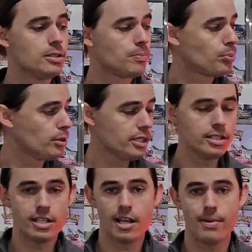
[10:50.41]
It's pretty
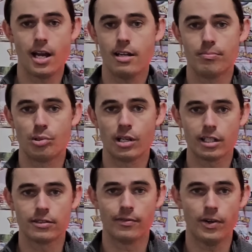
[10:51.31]
damn hard
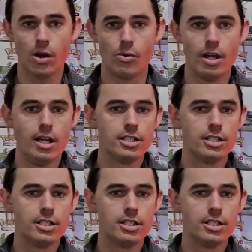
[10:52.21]
product to fault.